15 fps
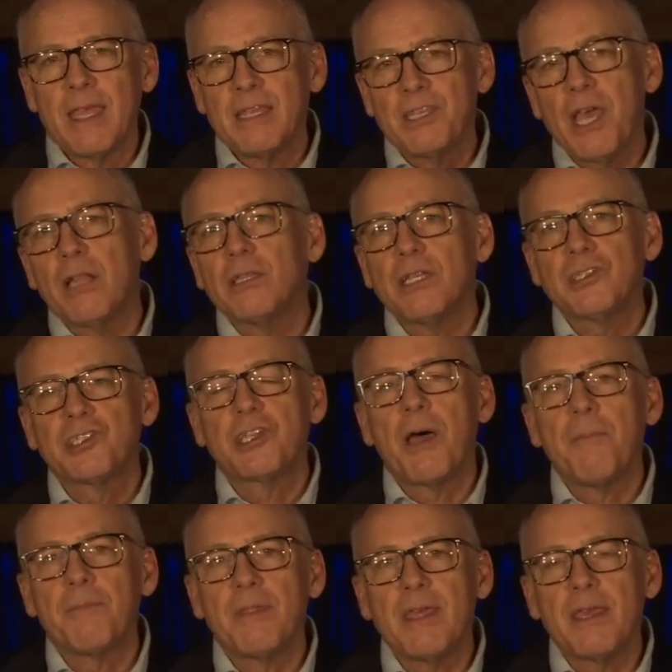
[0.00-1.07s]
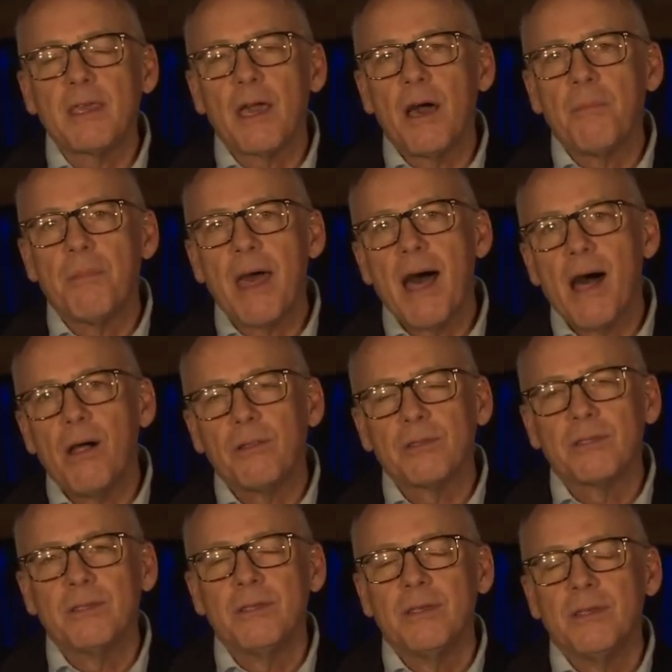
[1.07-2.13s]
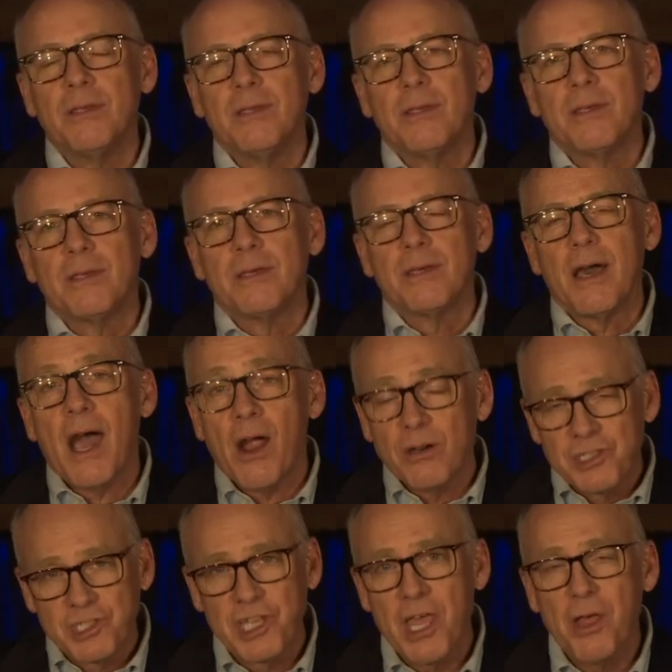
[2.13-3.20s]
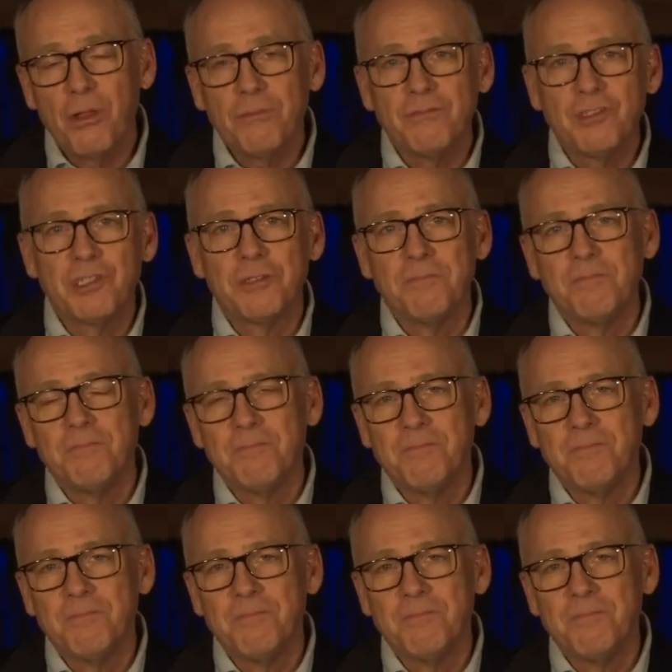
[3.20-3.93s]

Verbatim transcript: They tell us something about ourselves